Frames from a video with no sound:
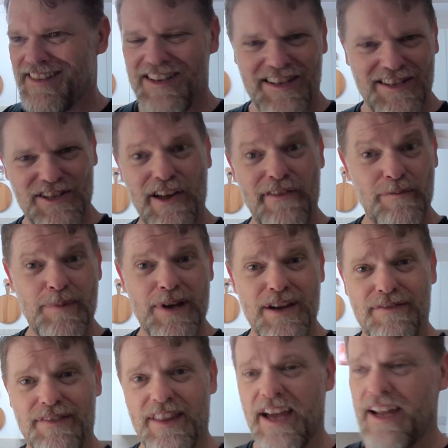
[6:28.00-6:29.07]
You deserve a
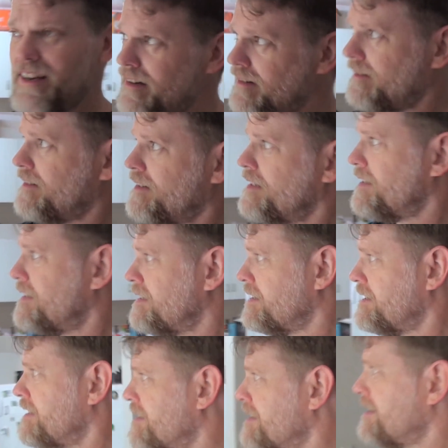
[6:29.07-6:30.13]
beer for that.
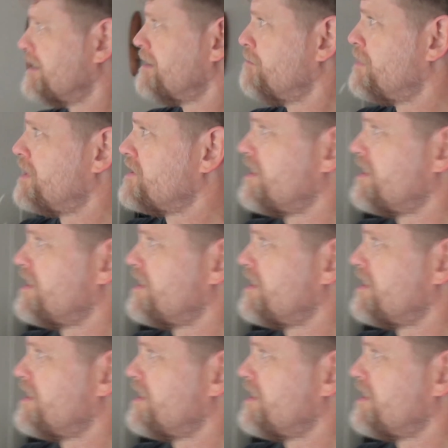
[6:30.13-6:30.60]
But